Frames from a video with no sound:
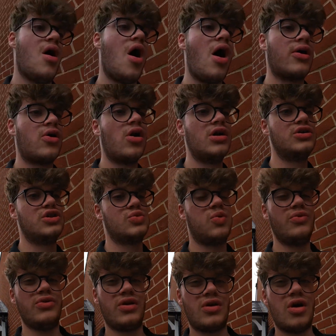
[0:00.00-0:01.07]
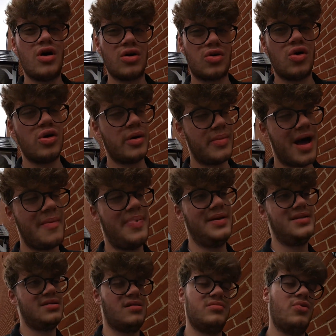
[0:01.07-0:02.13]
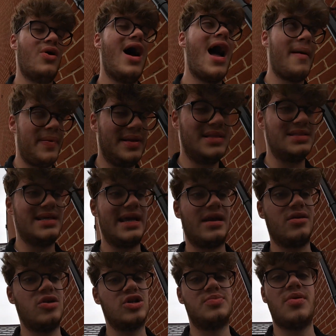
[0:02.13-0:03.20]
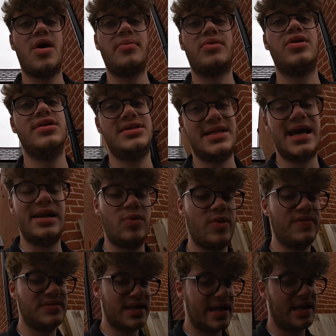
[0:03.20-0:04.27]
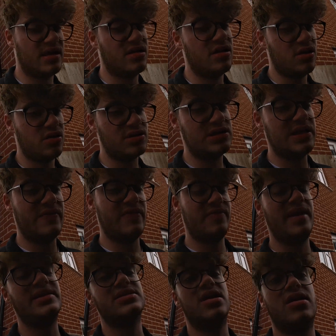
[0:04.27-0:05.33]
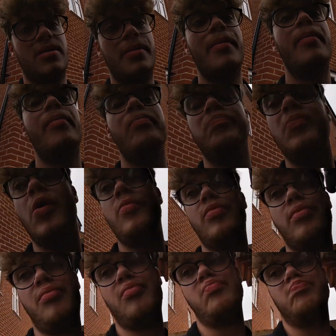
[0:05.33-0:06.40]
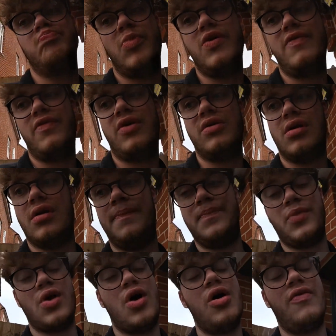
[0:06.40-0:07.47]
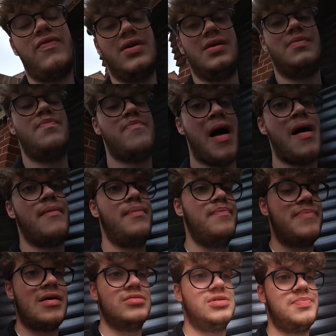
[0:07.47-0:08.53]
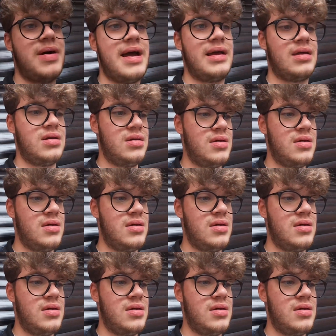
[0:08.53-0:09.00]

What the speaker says: I kind of just want the car gone. I'm not happy to take a loss, but I'm content with taking a loss if it means I can move on and hopefully bounce back.